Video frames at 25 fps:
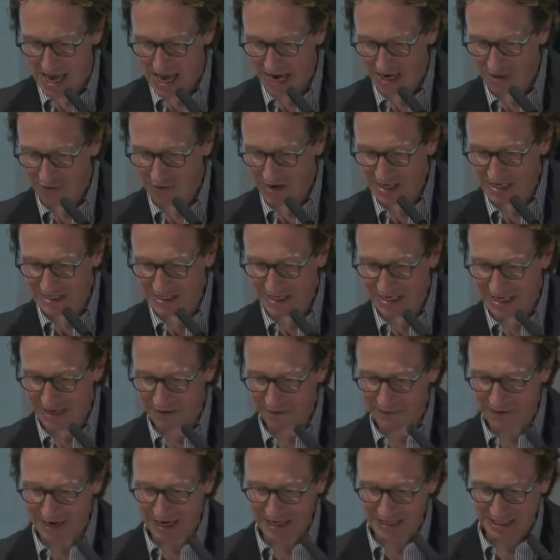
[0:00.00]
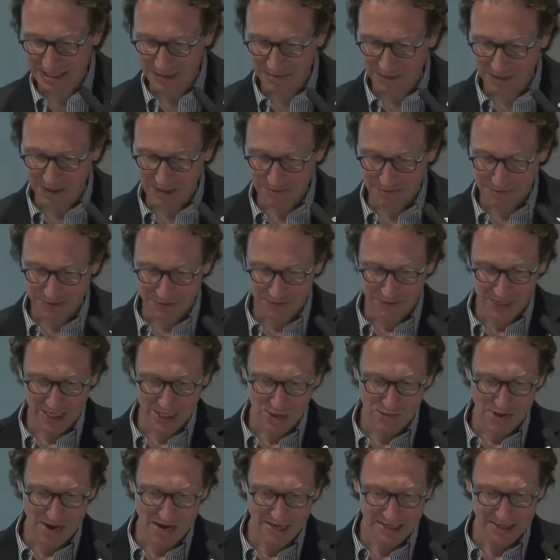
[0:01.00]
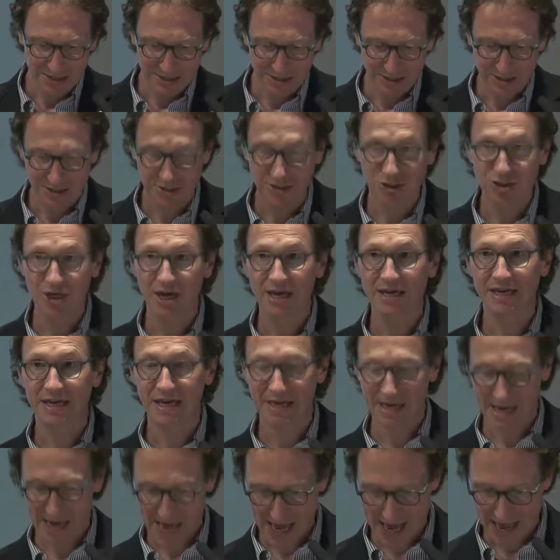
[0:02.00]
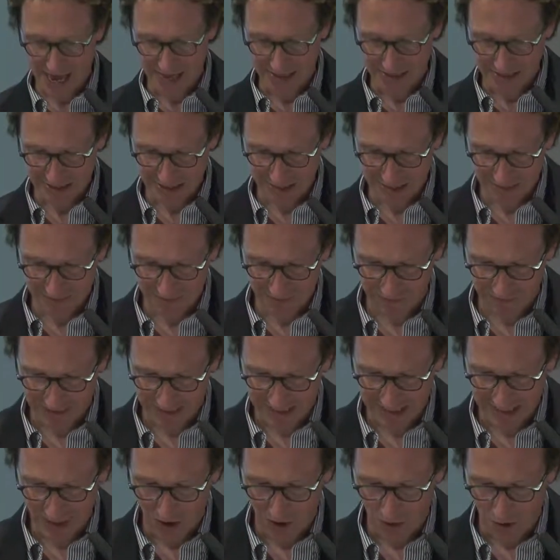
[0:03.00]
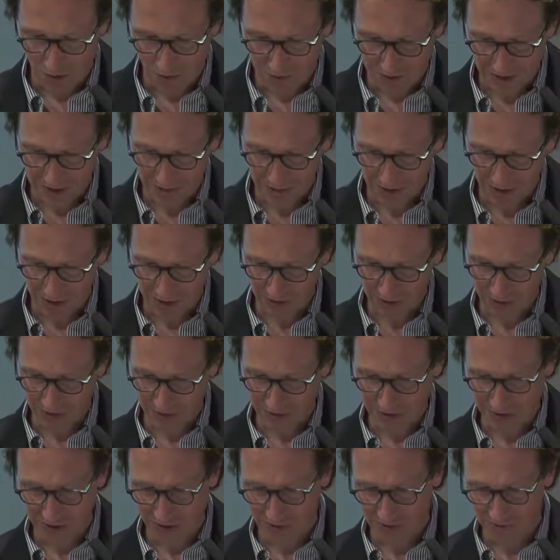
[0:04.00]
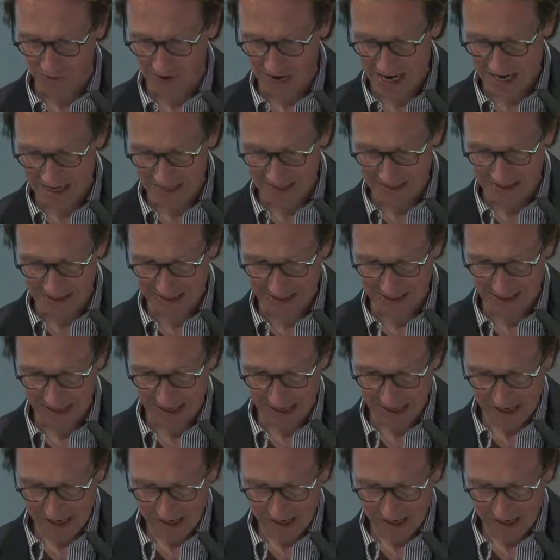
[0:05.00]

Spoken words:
Addressing affected people requires shaking hands with these entrepreneurs of violence.